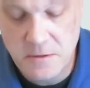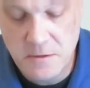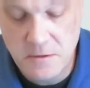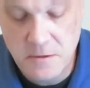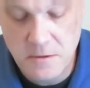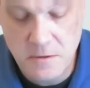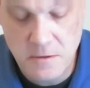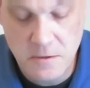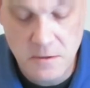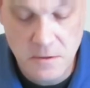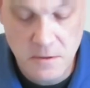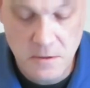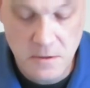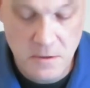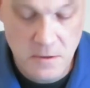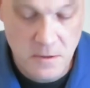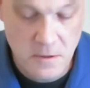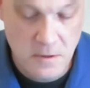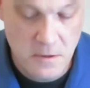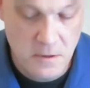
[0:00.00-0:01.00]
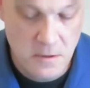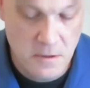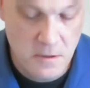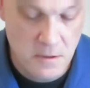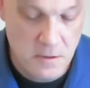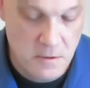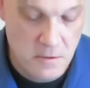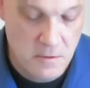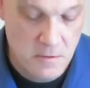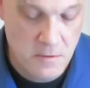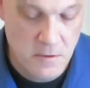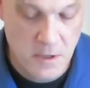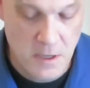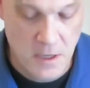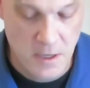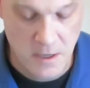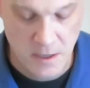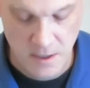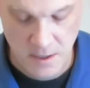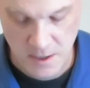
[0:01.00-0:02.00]

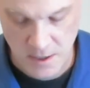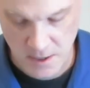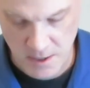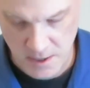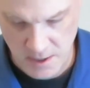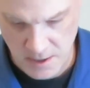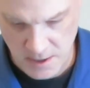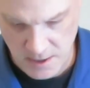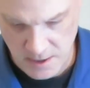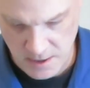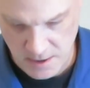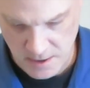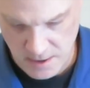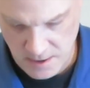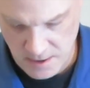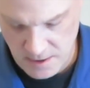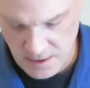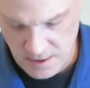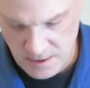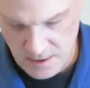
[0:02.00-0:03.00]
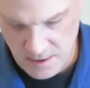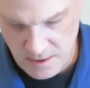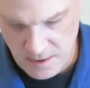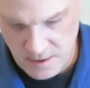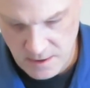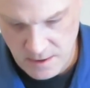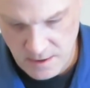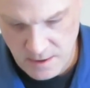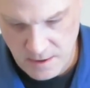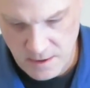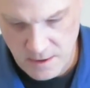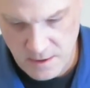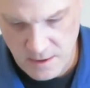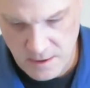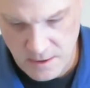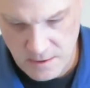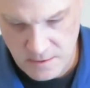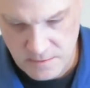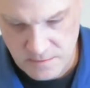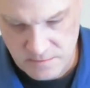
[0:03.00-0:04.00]

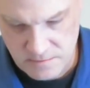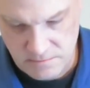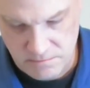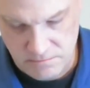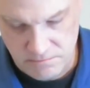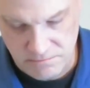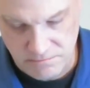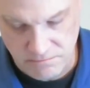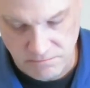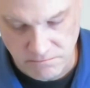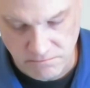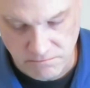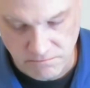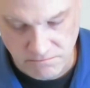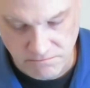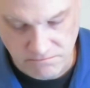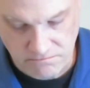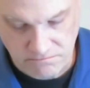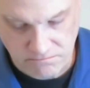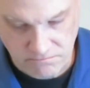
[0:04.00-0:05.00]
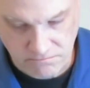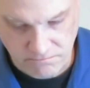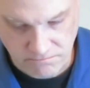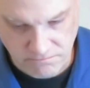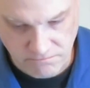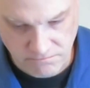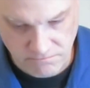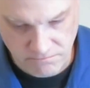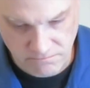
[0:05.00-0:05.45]
[no speech]